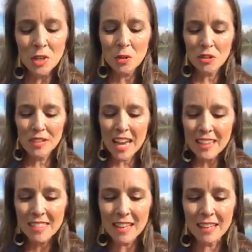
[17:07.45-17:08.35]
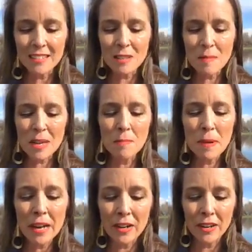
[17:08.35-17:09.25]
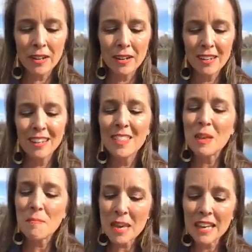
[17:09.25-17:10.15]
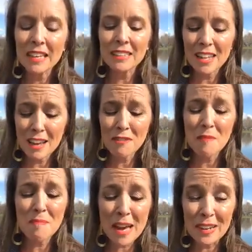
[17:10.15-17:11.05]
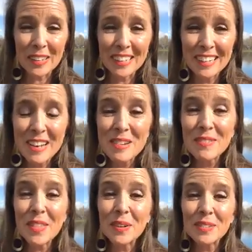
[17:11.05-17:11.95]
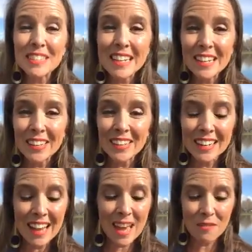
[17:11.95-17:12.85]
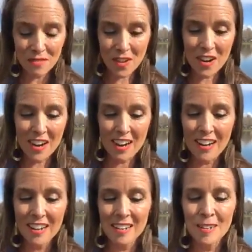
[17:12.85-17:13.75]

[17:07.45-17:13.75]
You create things that make better, that make life better for those near and far.